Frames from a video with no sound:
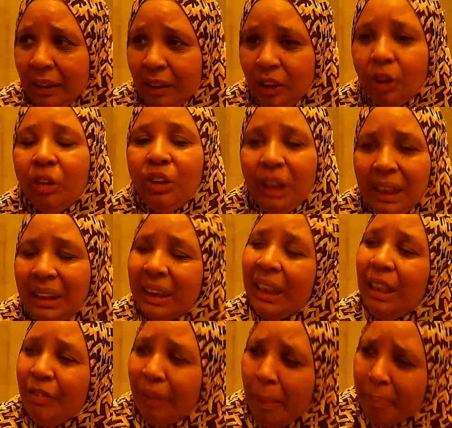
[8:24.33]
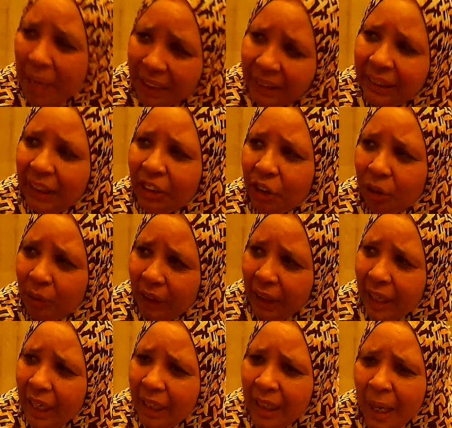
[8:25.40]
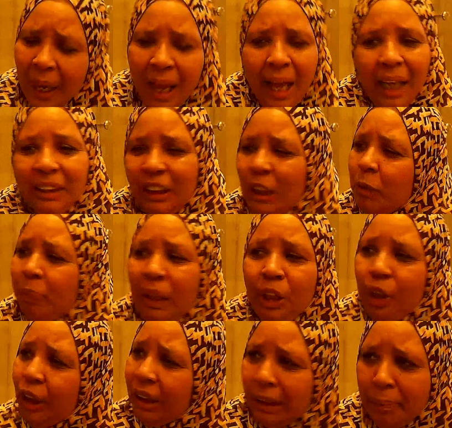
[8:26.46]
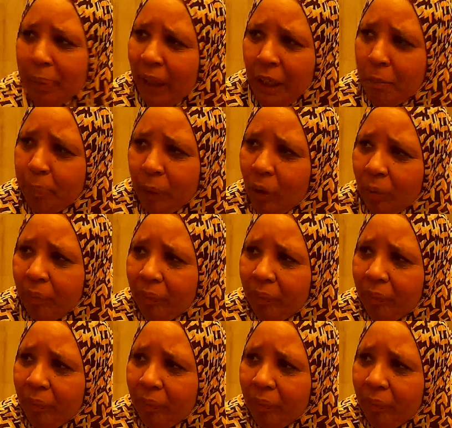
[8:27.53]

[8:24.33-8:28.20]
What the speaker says: So just live the best that you can and just be good to people.